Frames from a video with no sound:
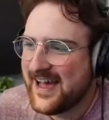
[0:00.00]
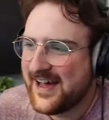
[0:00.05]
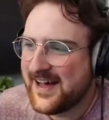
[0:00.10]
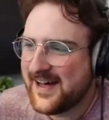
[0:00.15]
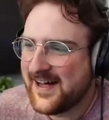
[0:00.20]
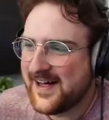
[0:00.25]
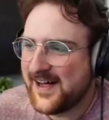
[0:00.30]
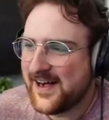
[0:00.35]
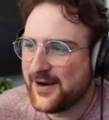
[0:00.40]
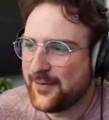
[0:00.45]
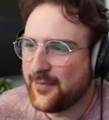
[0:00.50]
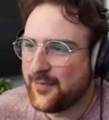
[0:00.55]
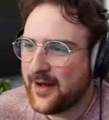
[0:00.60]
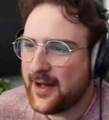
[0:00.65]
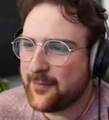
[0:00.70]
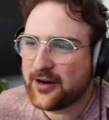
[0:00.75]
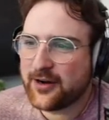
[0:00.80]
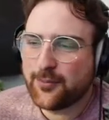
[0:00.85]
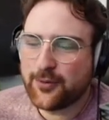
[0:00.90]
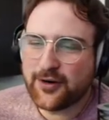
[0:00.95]
I'm
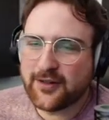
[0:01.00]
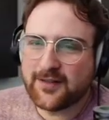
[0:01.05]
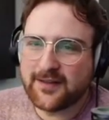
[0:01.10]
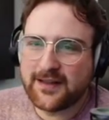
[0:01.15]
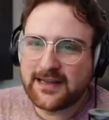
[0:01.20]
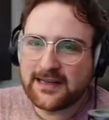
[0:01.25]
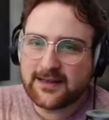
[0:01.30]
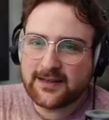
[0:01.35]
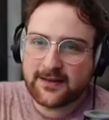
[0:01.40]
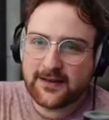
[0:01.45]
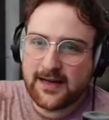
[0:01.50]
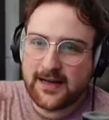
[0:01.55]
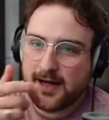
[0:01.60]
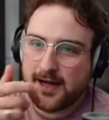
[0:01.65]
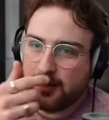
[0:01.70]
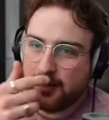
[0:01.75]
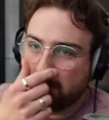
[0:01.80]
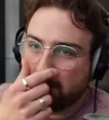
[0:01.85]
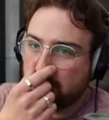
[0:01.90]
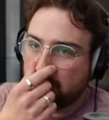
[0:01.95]
going to put a link
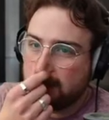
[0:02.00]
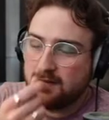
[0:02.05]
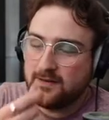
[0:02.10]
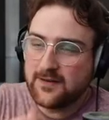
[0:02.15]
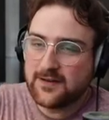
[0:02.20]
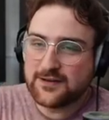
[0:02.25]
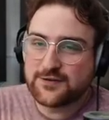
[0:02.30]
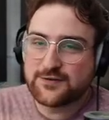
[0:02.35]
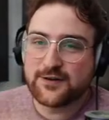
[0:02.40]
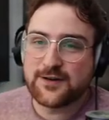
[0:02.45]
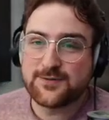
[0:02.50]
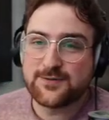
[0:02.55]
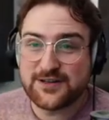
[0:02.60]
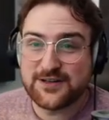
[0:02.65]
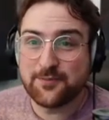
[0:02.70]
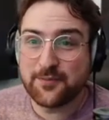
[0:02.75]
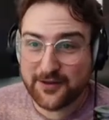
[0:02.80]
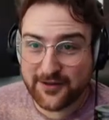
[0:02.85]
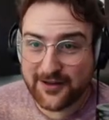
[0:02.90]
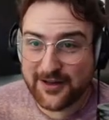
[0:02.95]
in the
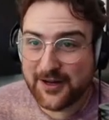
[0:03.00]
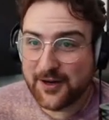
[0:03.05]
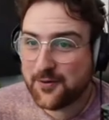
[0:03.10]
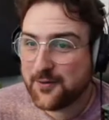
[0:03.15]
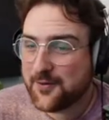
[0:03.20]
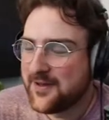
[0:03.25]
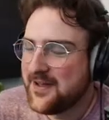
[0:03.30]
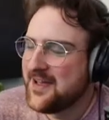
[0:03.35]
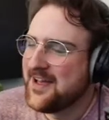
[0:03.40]
description below